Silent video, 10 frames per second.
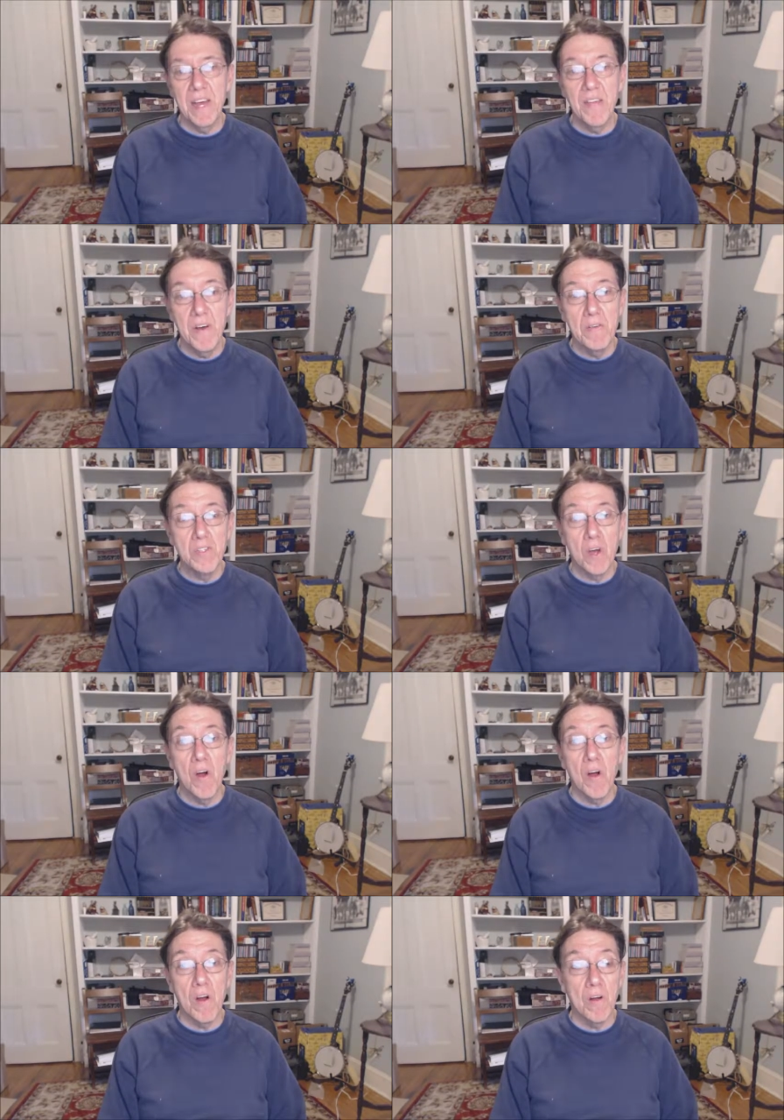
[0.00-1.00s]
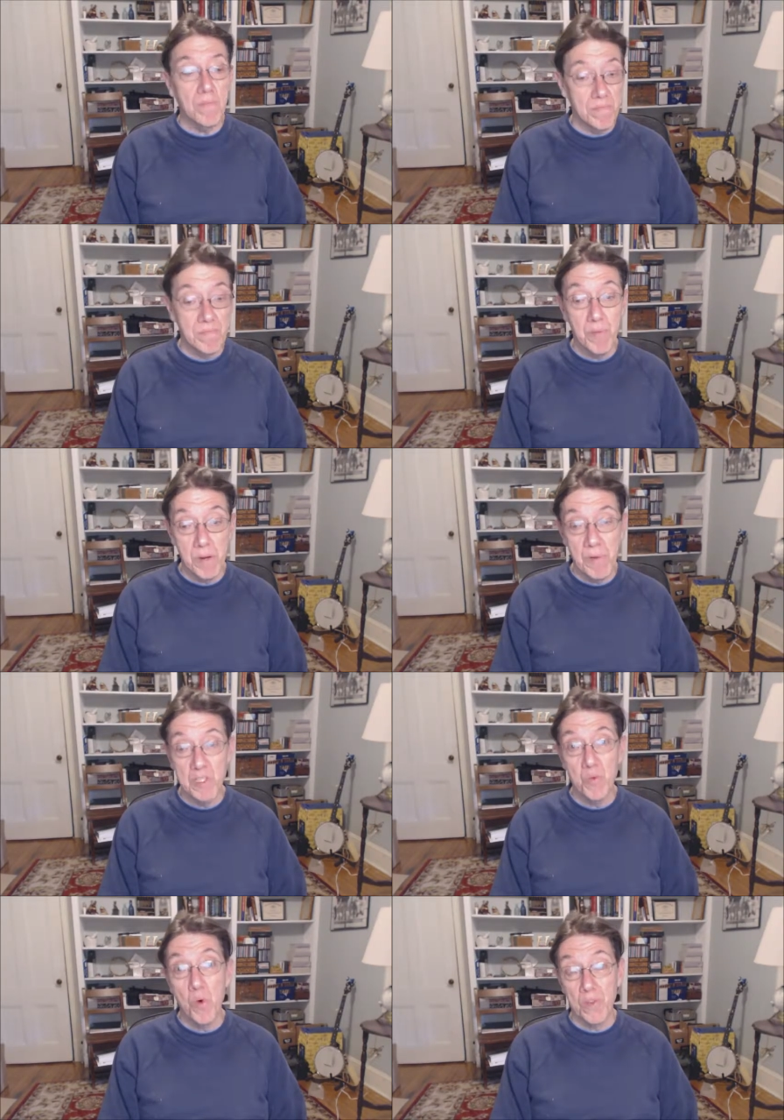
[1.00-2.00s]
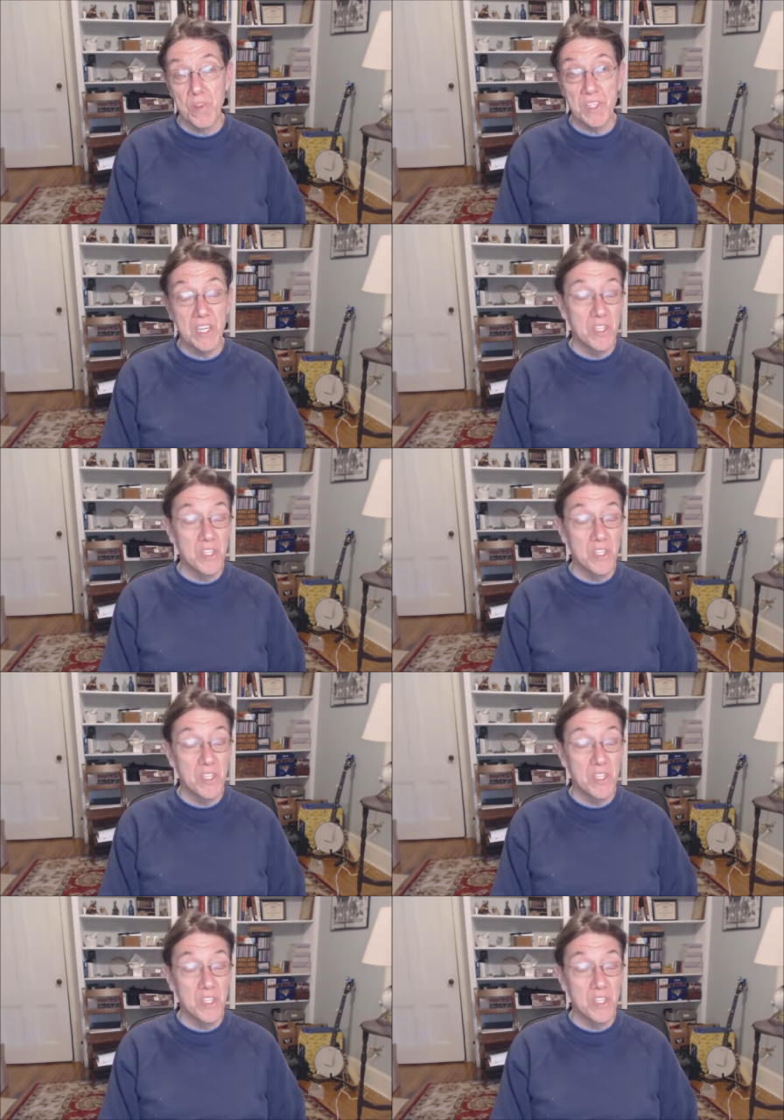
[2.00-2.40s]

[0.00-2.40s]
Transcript: and those are pretty much worthless